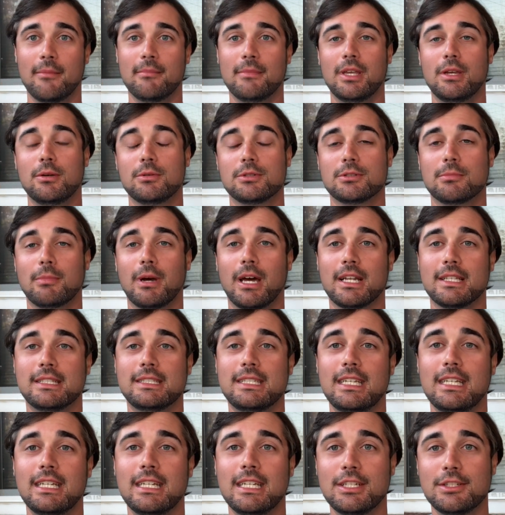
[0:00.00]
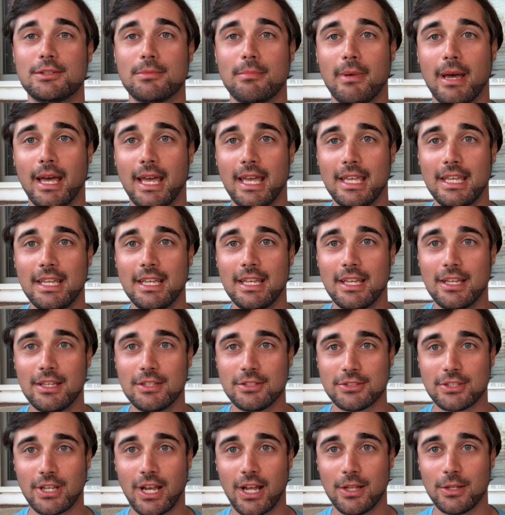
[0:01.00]
It was about a 10-inch bait,
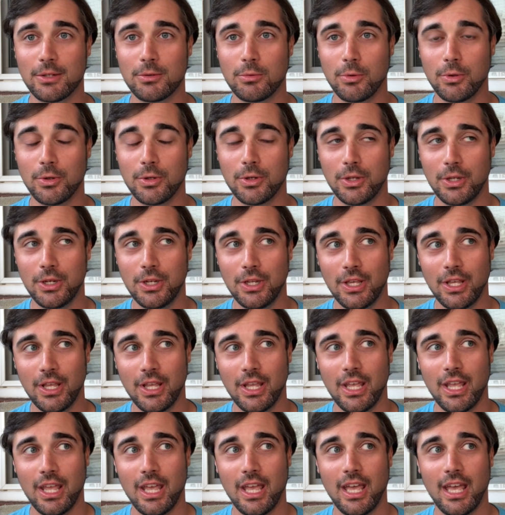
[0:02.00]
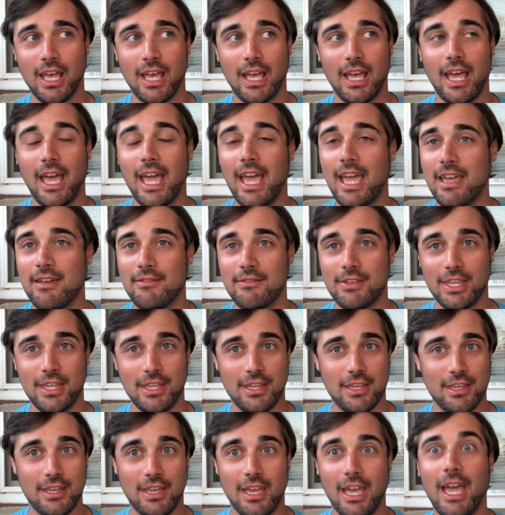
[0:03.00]
solid wood,
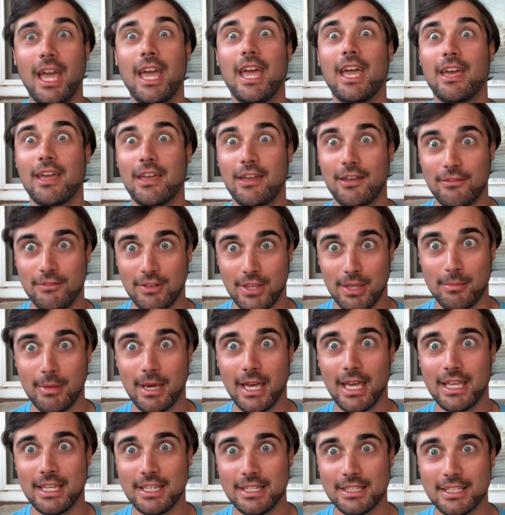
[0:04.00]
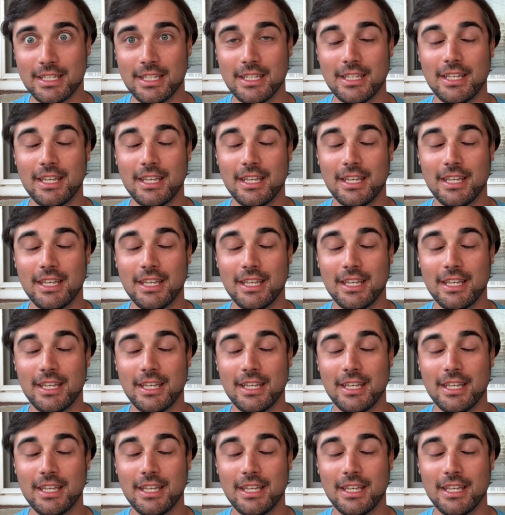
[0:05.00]
heavy, heavy bait.